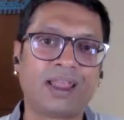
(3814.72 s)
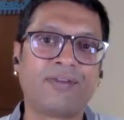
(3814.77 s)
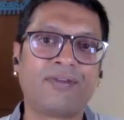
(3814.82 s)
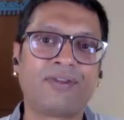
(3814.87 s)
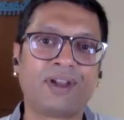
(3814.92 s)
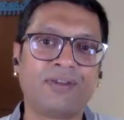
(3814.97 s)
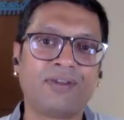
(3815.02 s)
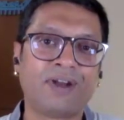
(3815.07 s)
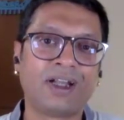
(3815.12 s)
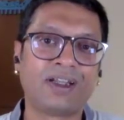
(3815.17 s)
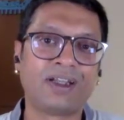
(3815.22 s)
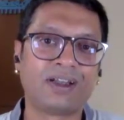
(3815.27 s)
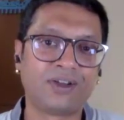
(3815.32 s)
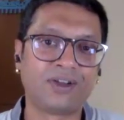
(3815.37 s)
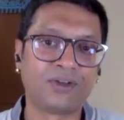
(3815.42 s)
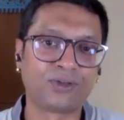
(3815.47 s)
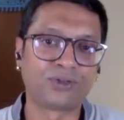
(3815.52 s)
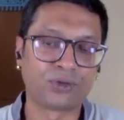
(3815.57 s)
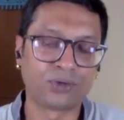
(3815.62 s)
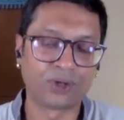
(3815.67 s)
they have
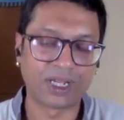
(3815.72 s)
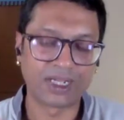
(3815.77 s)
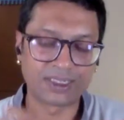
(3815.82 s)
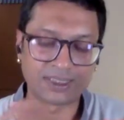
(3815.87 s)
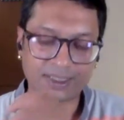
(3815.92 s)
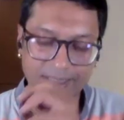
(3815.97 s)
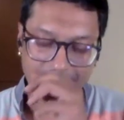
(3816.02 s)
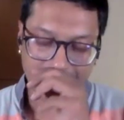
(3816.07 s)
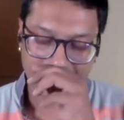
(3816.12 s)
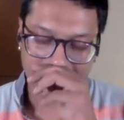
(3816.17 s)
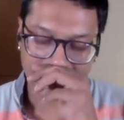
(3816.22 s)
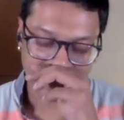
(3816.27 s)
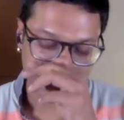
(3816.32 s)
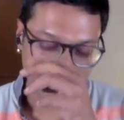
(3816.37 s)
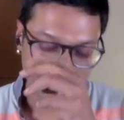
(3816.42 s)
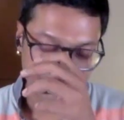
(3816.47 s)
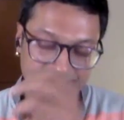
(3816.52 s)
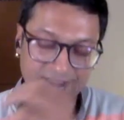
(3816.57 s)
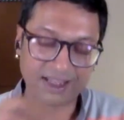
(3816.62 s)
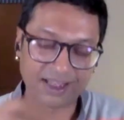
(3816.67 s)
invited you so nicely,
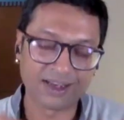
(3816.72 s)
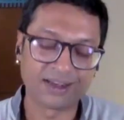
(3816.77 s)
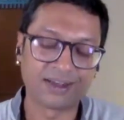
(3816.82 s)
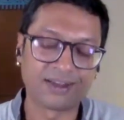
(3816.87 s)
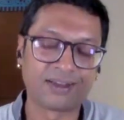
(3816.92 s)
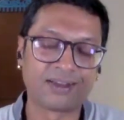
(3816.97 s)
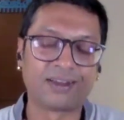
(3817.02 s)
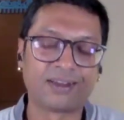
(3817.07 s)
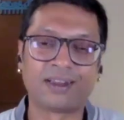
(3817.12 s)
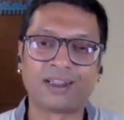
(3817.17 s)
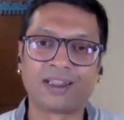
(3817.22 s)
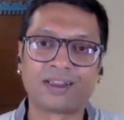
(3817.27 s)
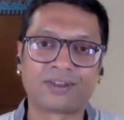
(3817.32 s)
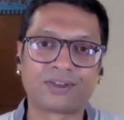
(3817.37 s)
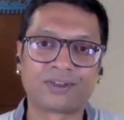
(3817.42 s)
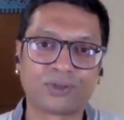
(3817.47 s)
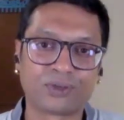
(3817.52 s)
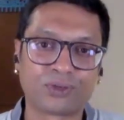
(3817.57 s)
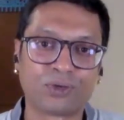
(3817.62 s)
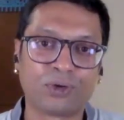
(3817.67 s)
and then
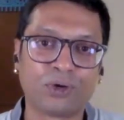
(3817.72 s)
this